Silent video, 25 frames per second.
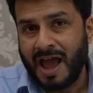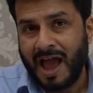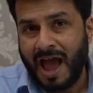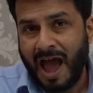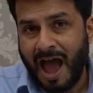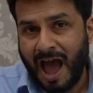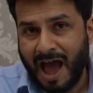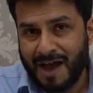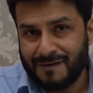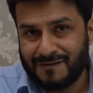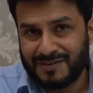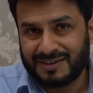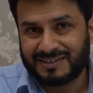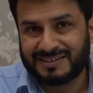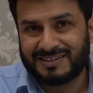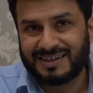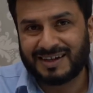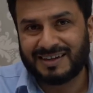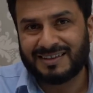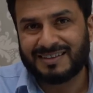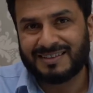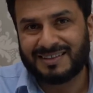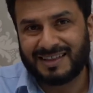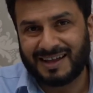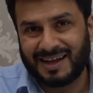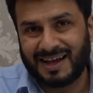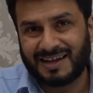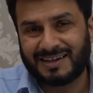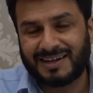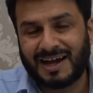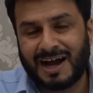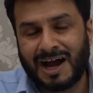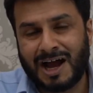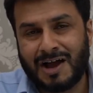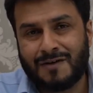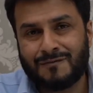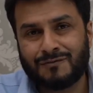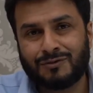Having done that,
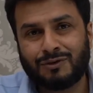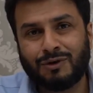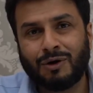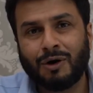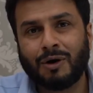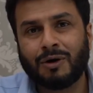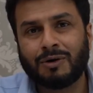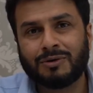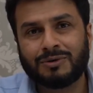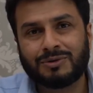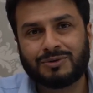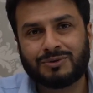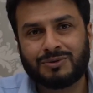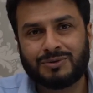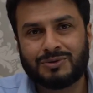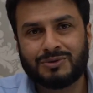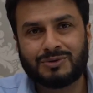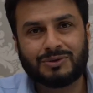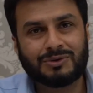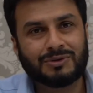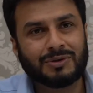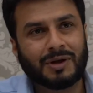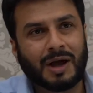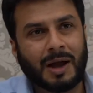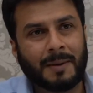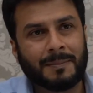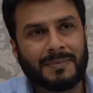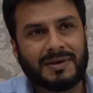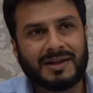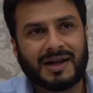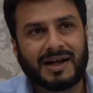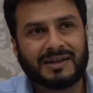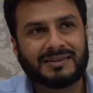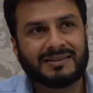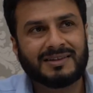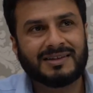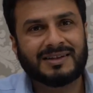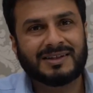I have gone through,
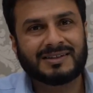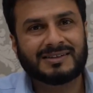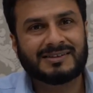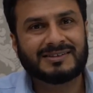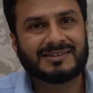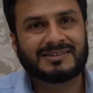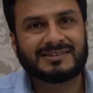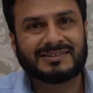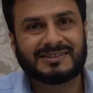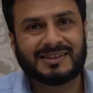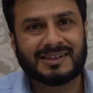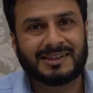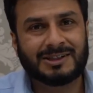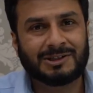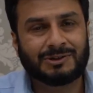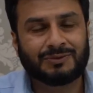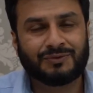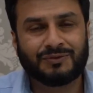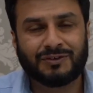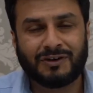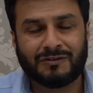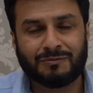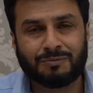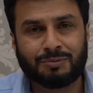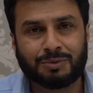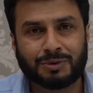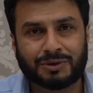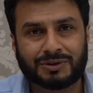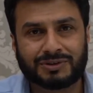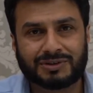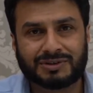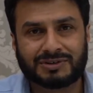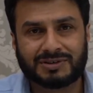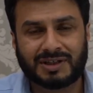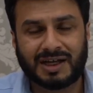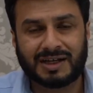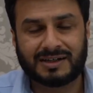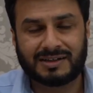I think at least 10, 12
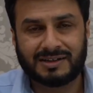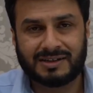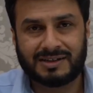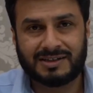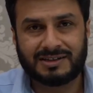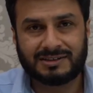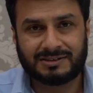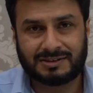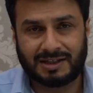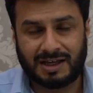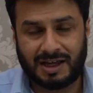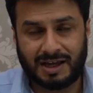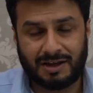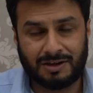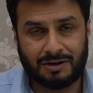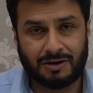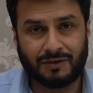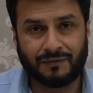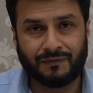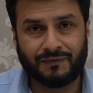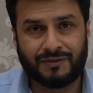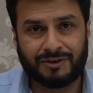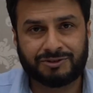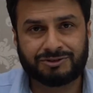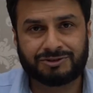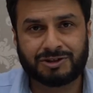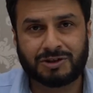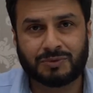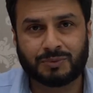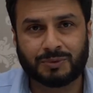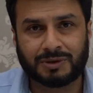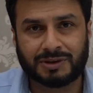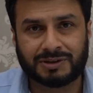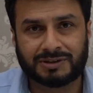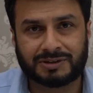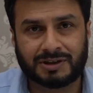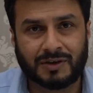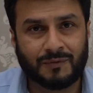books, at least, fiction
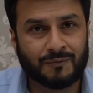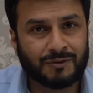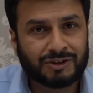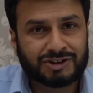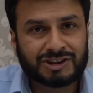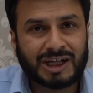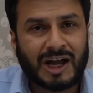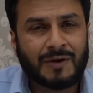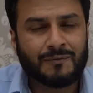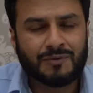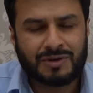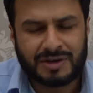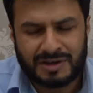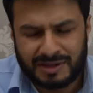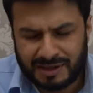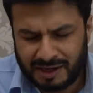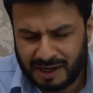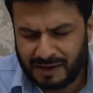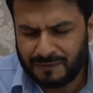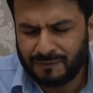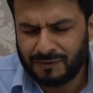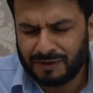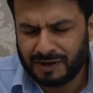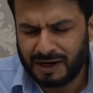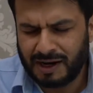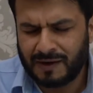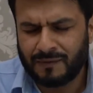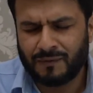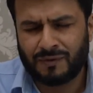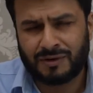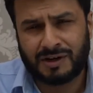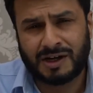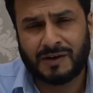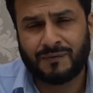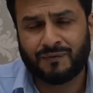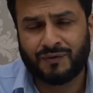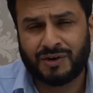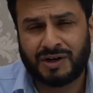ones, which I would never ever
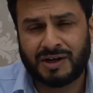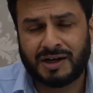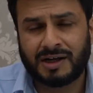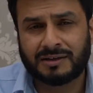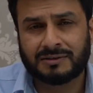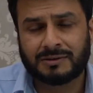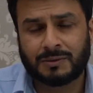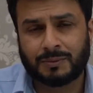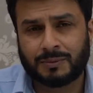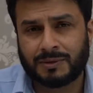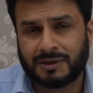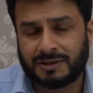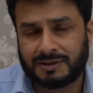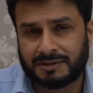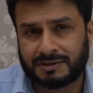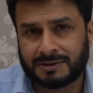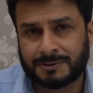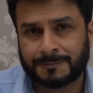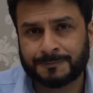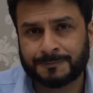have read otherwise.